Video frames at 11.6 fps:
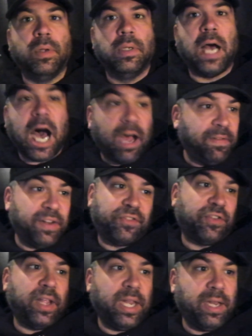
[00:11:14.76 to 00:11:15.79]

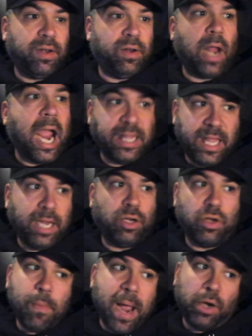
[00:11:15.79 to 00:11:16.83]
Obviously, I think
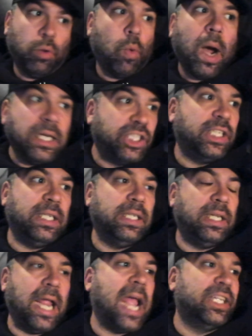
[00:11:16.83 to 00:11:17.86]
no matter what she
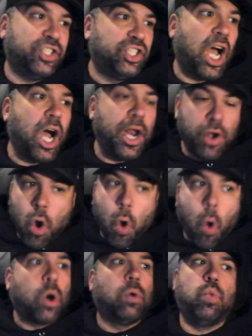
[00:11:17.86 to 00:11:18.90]
has done
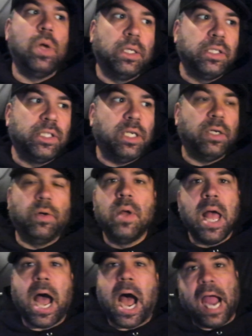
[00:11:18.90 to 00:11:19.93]
or will do,
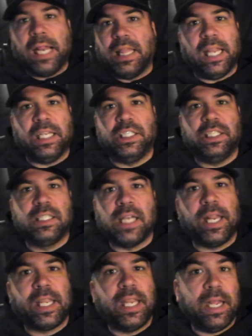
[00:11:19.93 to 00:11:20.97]
I think she's going
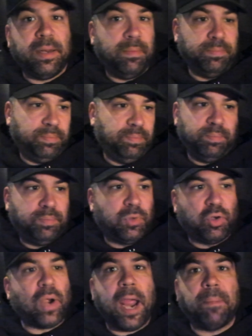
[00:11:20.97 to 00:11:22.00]
to get
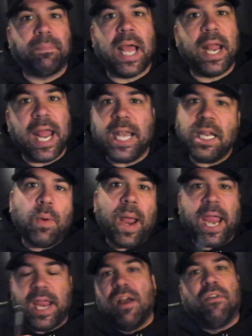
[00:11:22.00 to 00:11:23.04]
crapped on
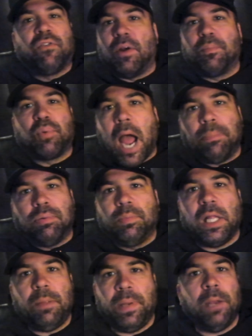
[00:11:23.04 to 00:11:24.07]
anyway from
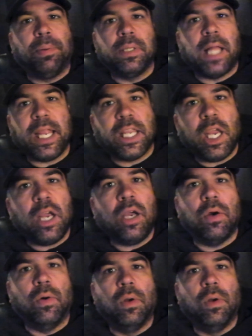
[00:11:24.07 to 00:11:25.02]
probably people like you